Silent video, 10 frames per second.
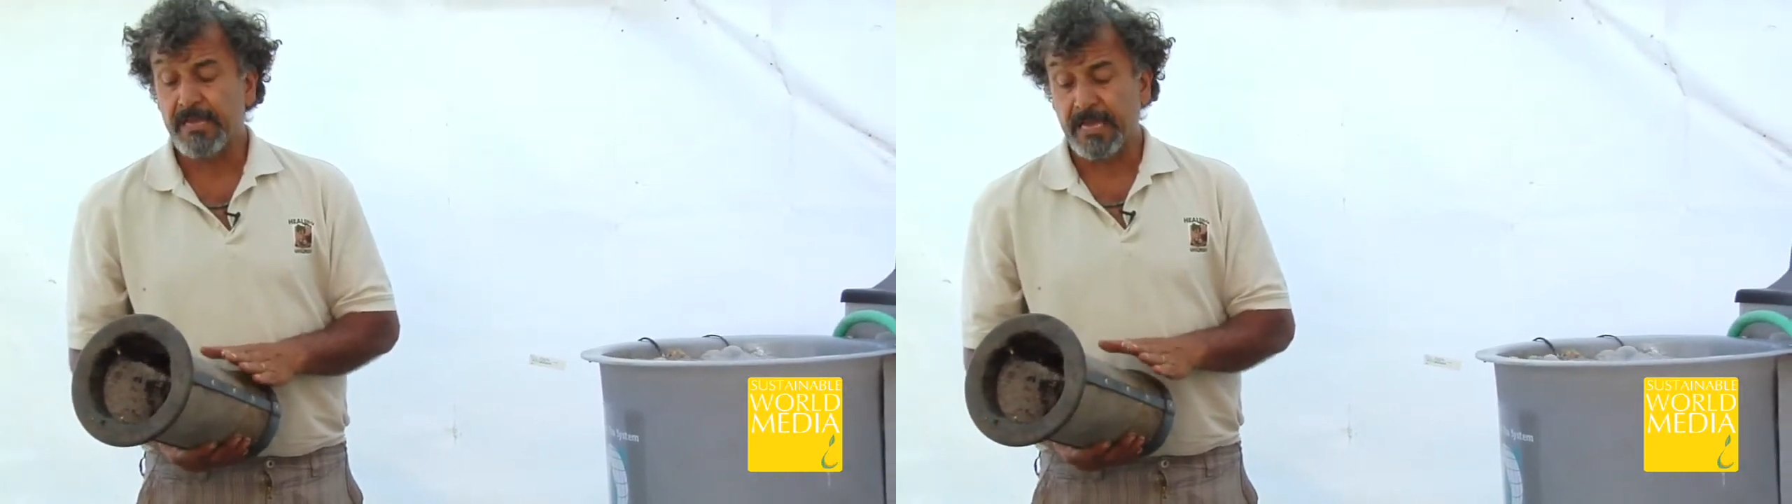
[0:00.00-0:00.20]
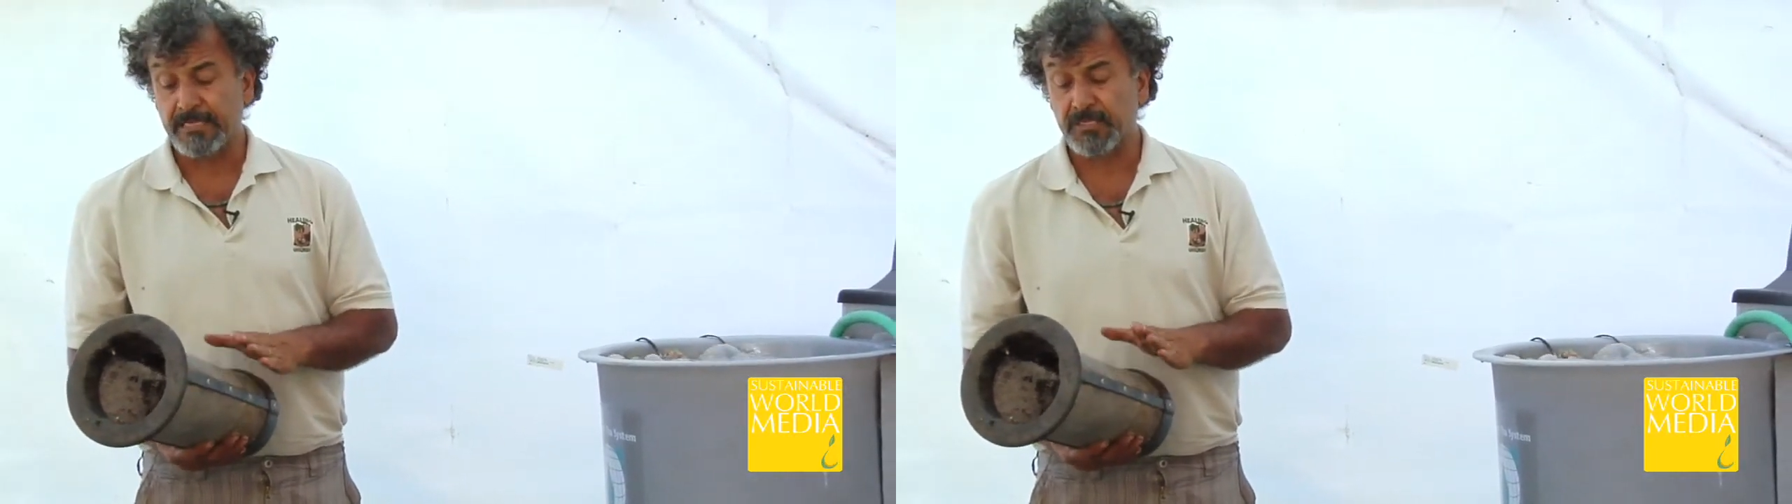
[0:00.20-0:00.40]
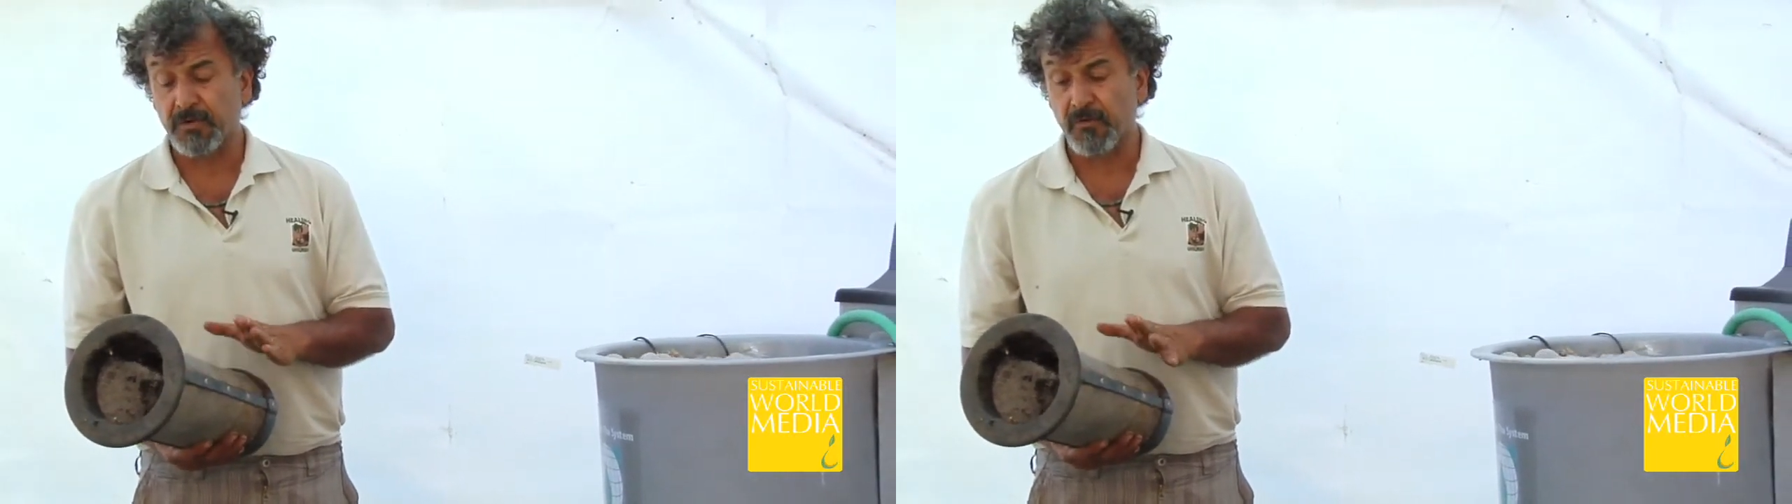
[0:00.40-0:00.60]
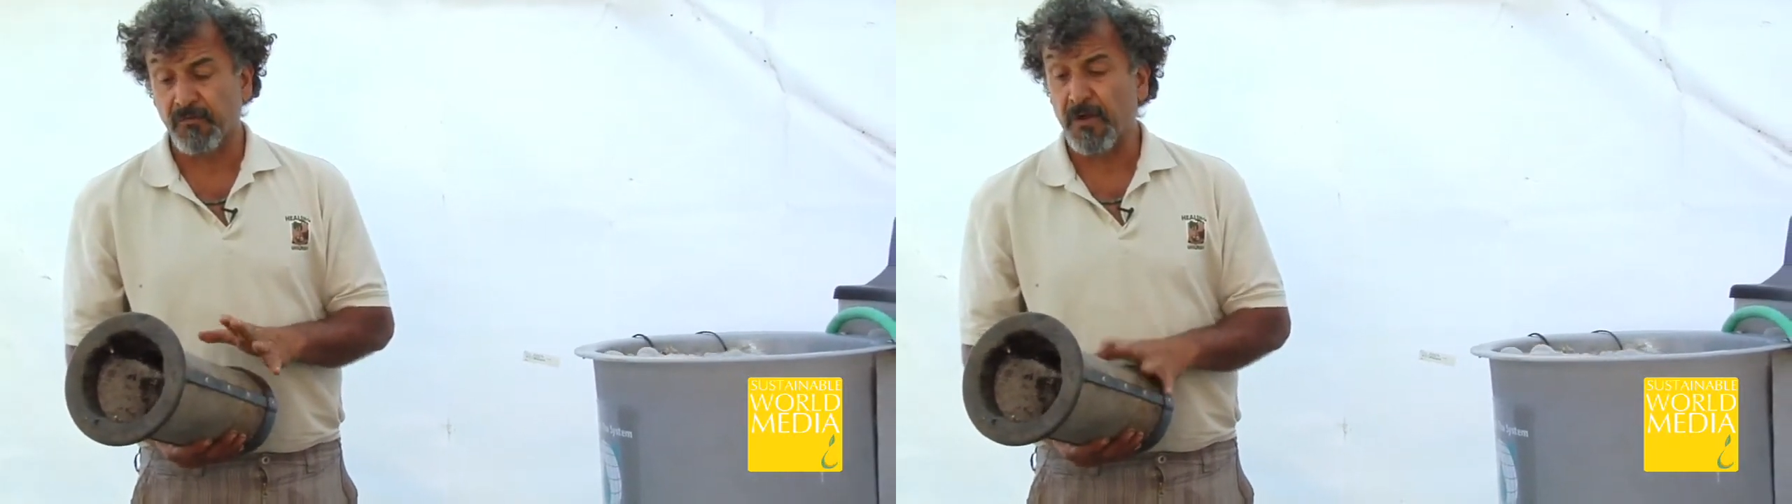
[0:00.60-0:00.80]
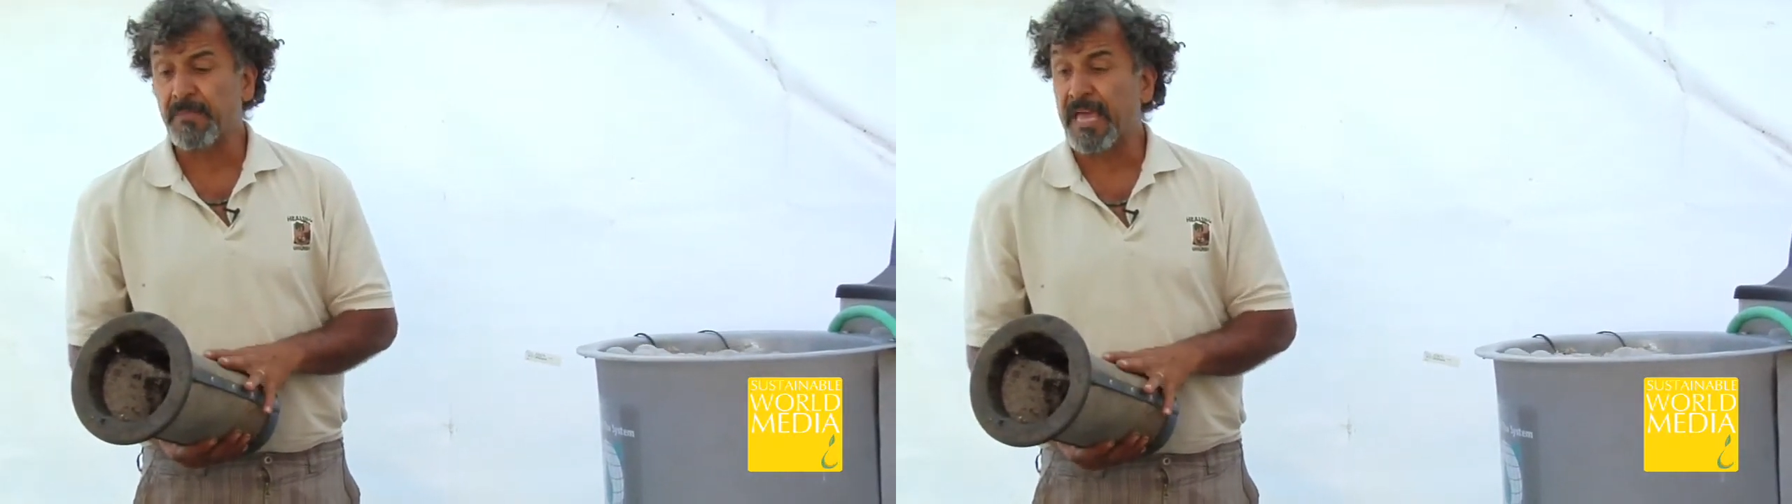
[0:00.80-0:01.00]
And so
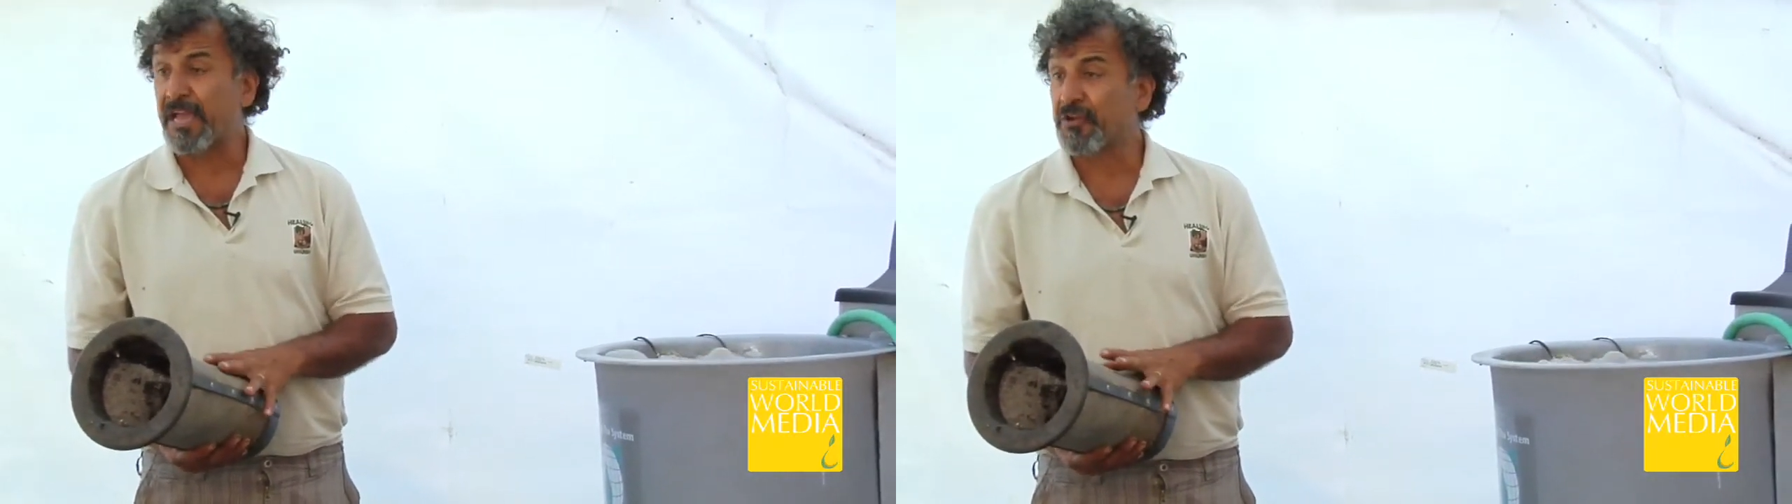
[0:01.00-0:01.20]
from that,